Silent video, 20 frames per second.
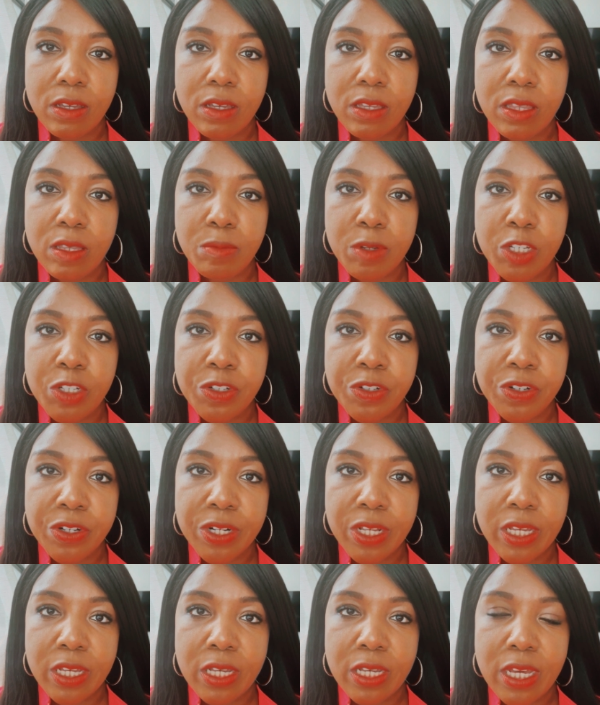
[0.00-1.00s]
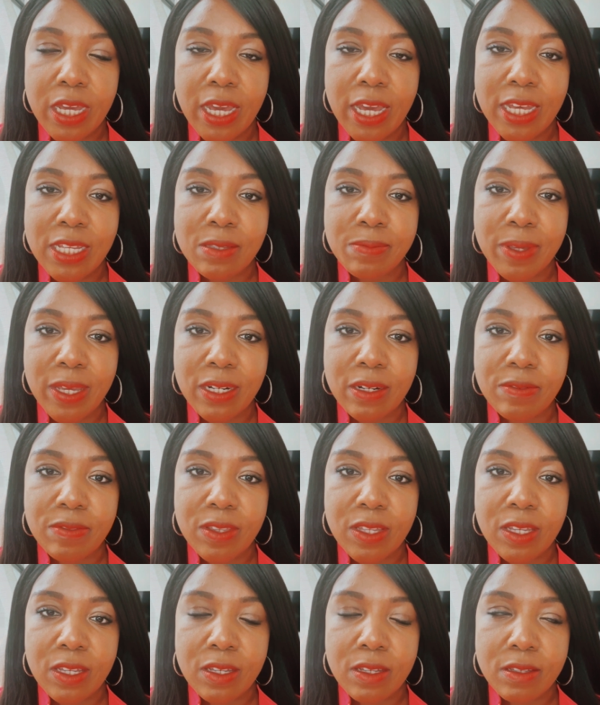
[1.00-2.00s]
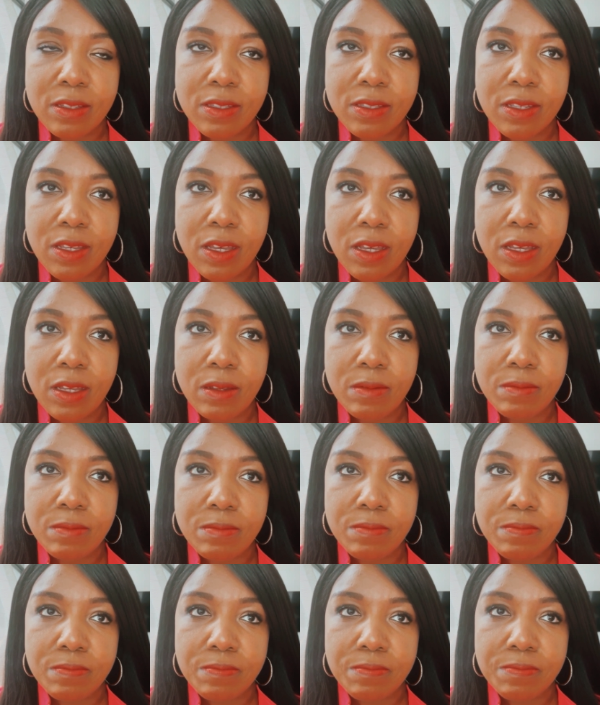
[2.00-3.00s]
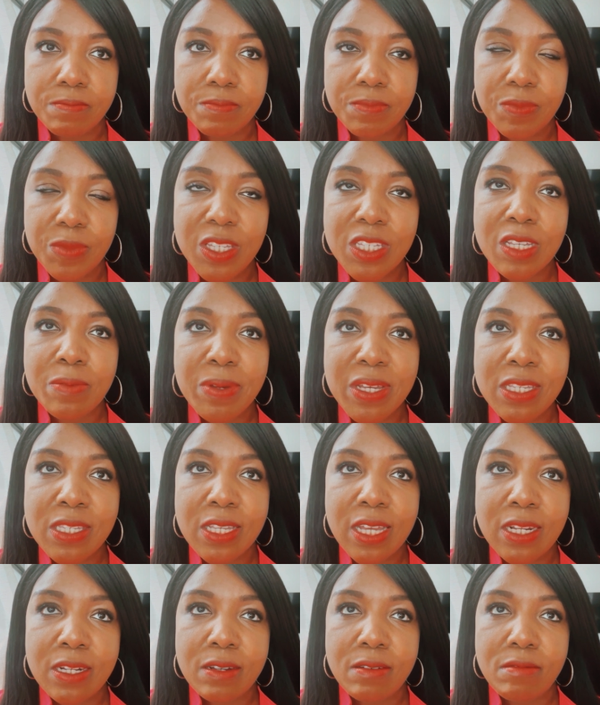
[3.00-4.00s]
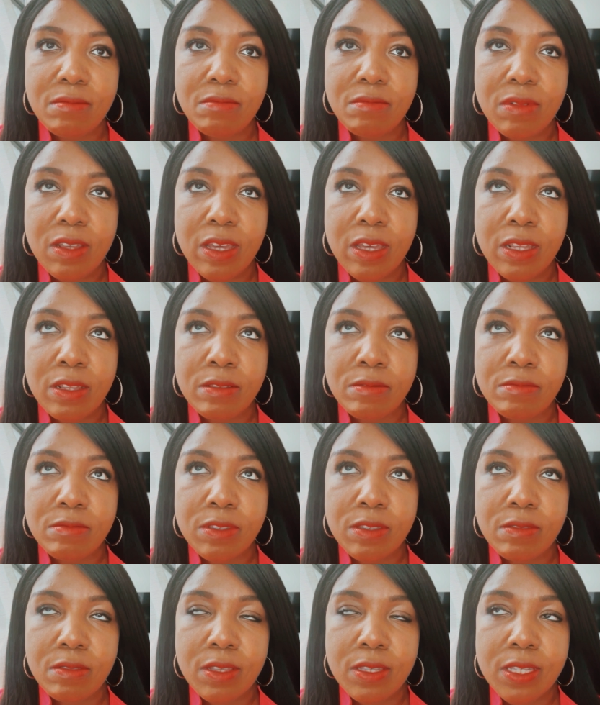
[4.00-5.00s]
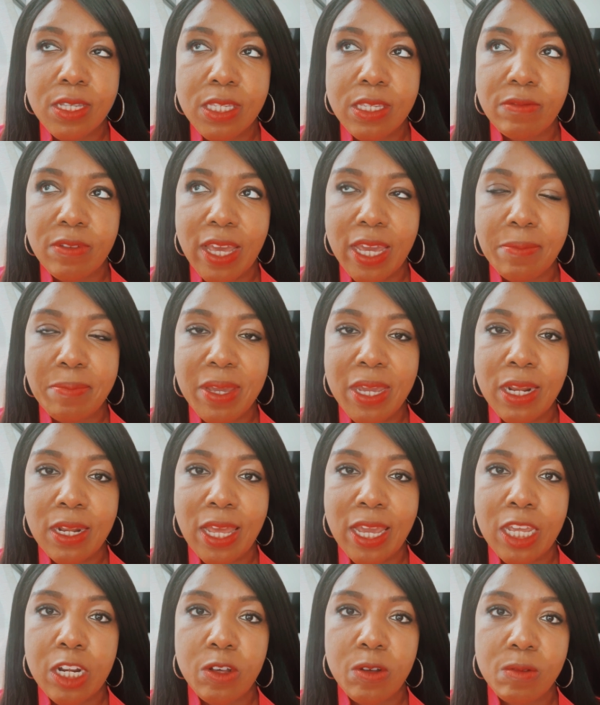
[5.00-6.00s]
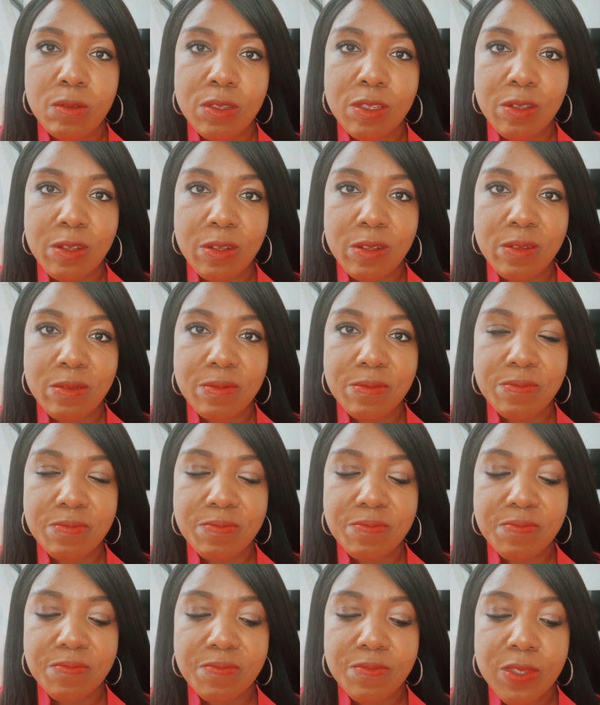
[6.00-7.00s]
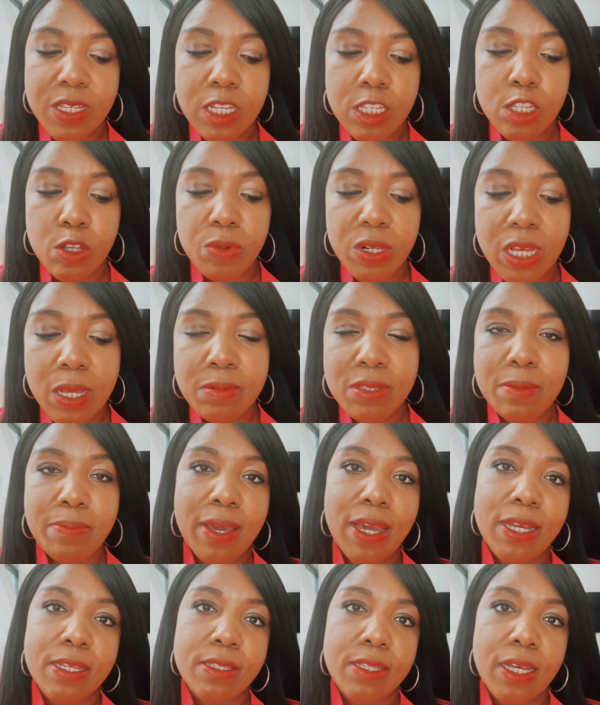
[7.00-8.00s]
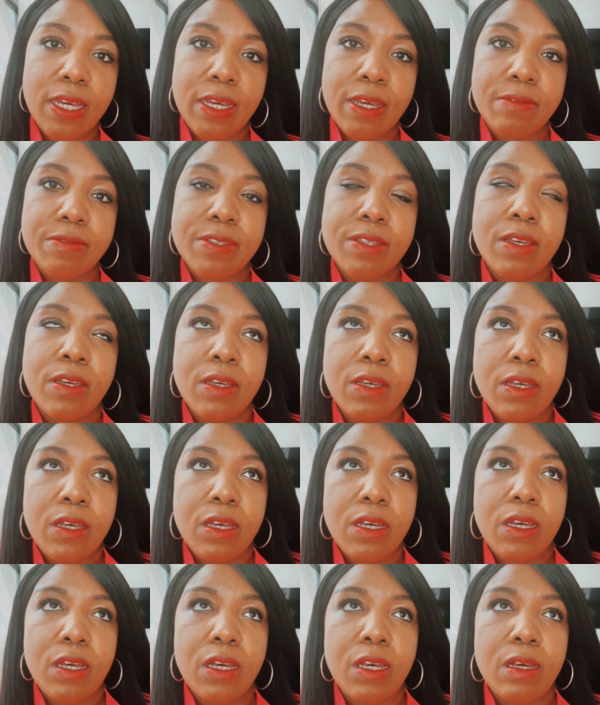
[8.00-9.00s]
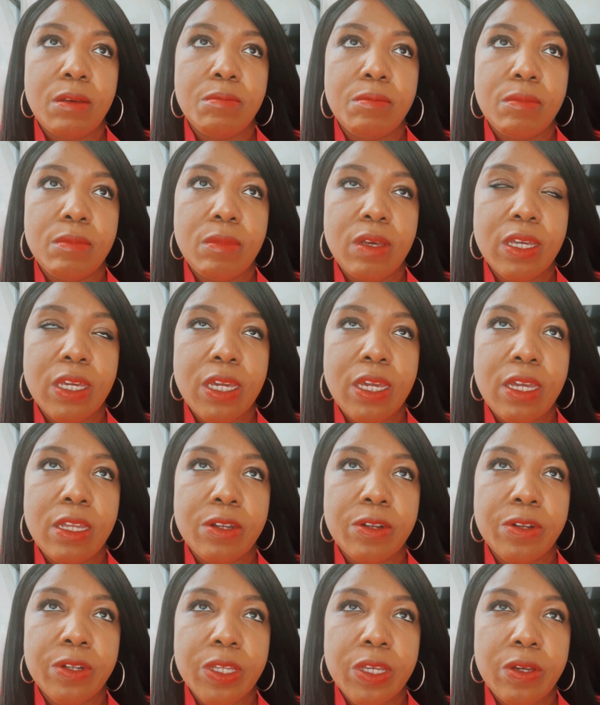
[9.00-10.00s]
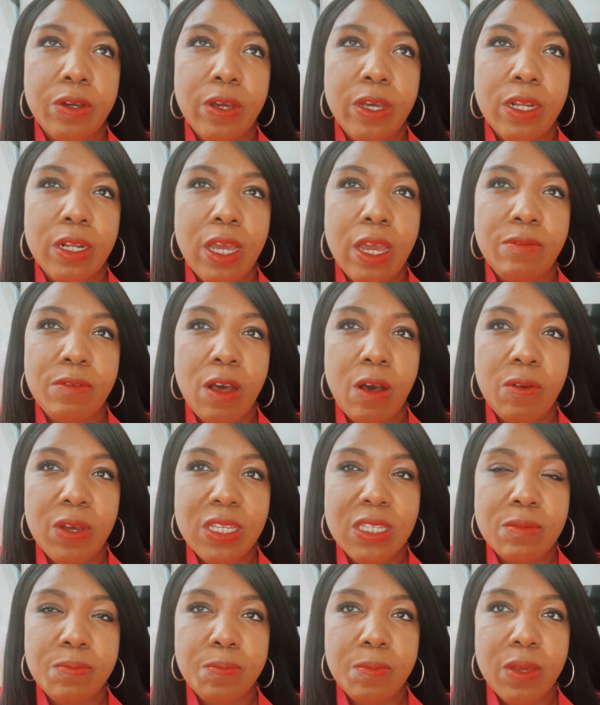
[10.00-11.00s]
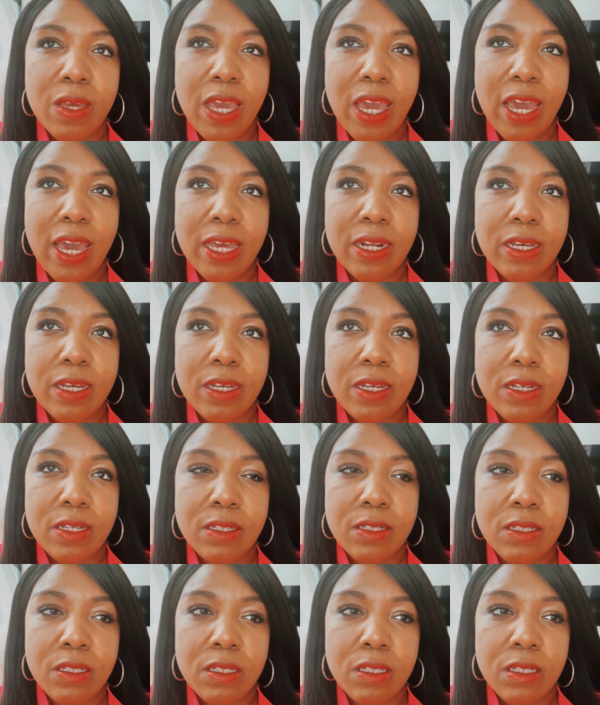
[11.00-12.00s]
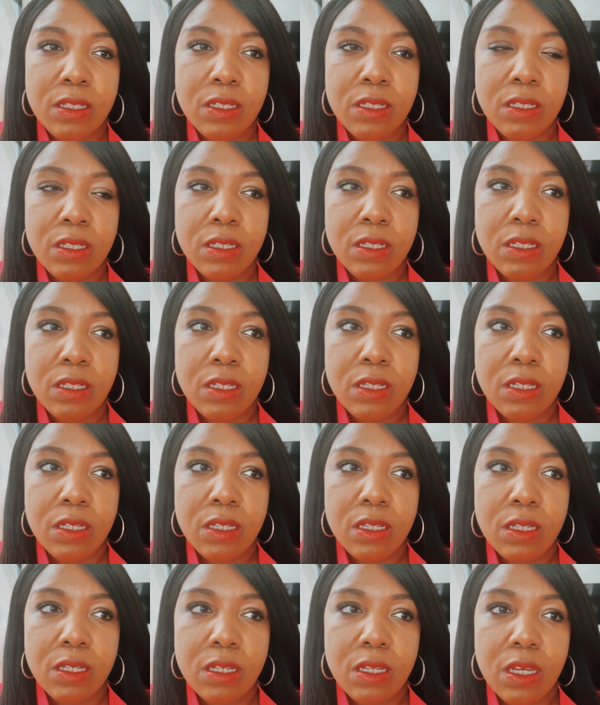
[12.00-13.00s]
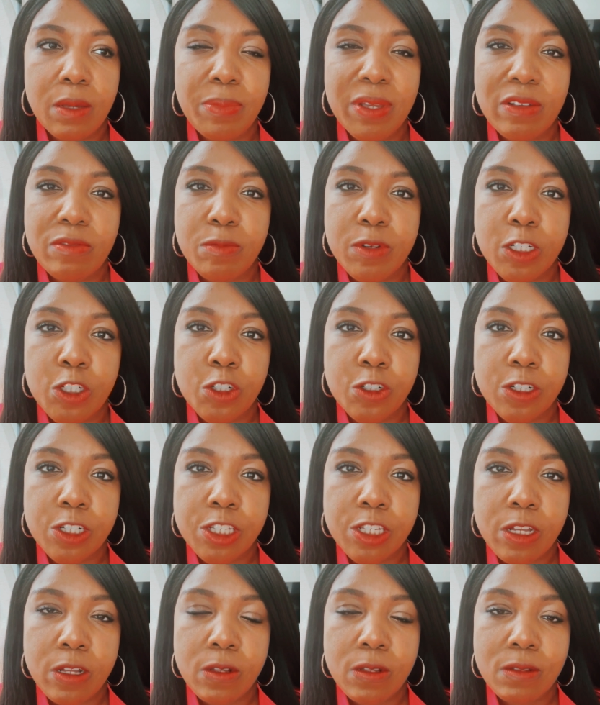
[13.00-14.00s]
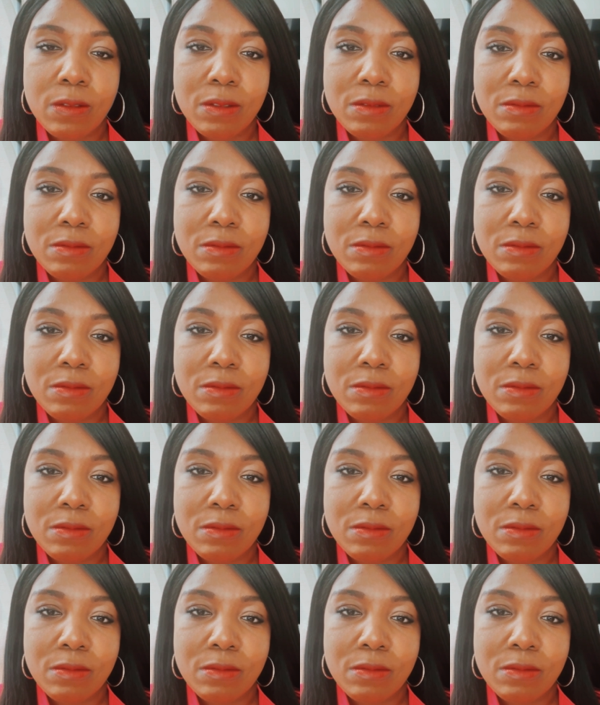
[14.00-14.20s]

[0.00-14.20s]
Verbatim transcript: the maturity aspect of things, um, this could be said in the sense of like being like an old soul. So when it comes to past lives, um, again, early on, I've always had a, a bit of mature soul.